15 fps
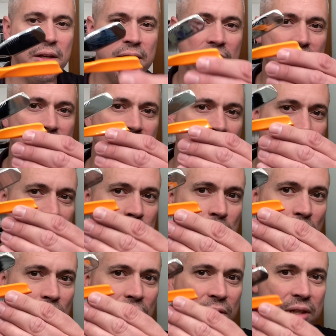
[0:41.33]
This takes
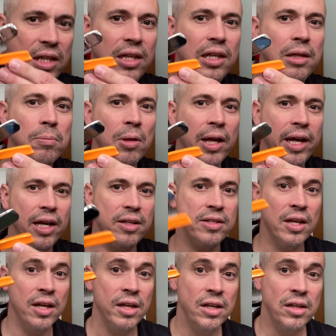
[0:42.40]
both DE
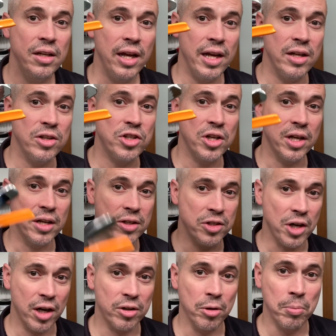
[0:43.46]
blades and Schick
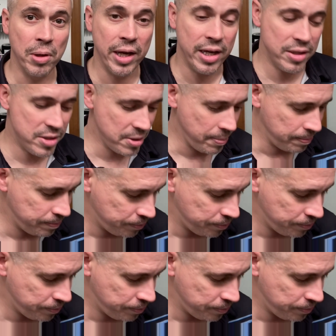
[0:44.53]
injector blades.